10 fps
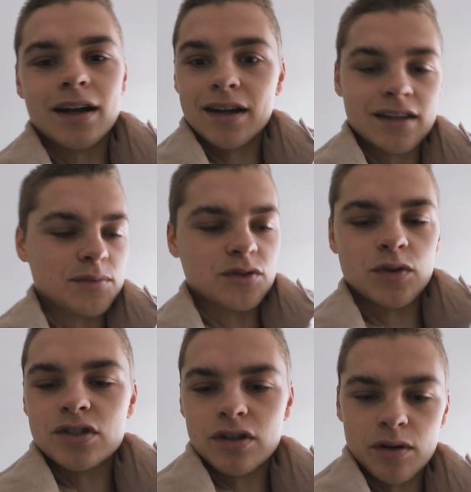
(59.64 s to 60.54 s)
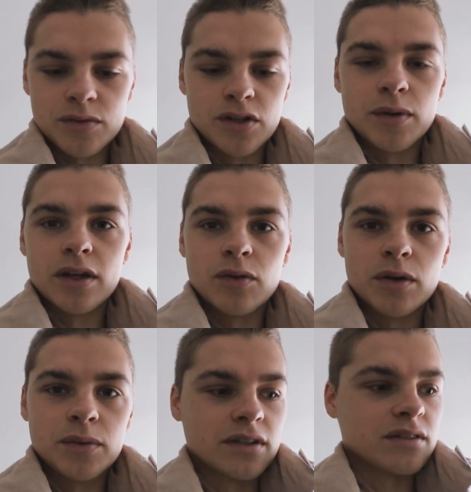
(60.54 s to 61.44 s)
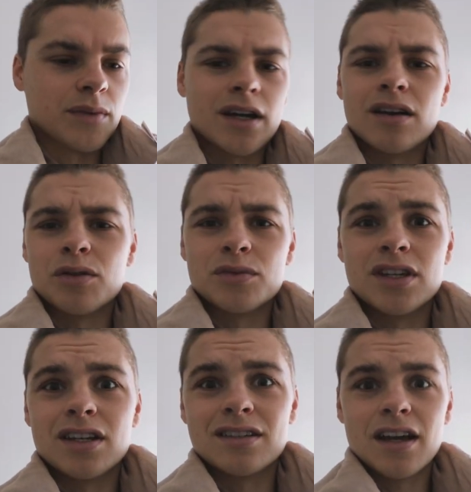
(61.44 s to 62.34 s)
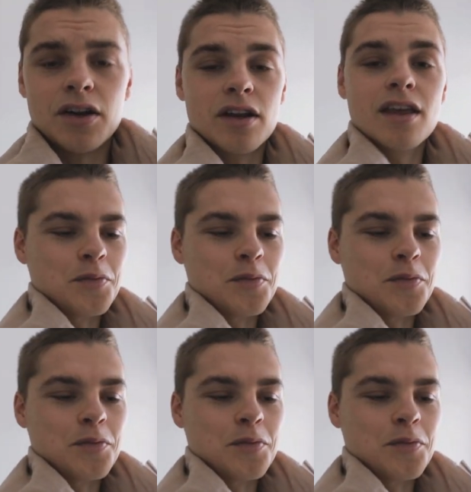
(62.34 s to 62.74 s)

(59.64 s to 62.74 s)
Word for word: I gotta keep switching arms here, by the way, because my arms are getting tired.